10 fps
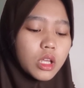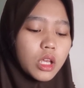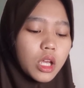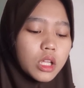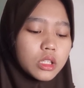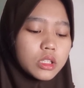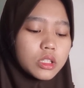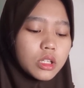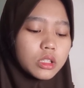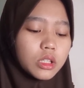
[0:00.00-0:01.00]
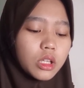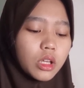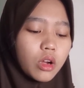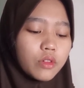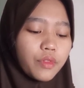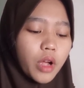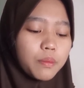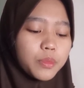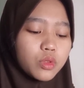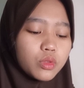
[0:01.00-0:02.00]
and the drilling of up
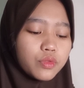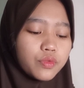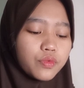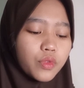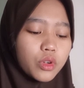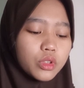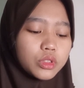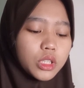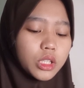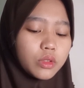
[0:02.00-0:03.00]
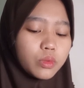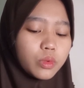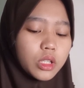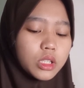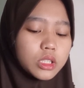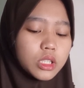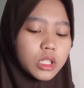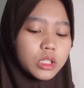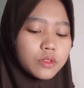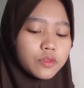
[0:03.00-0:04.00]
to 40 wells in
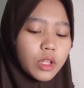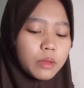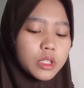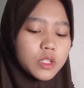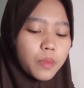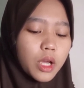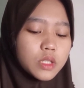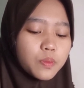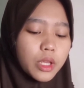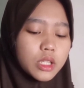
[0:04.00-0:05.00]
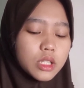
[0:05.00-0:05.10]
the Flemish Pass Basin,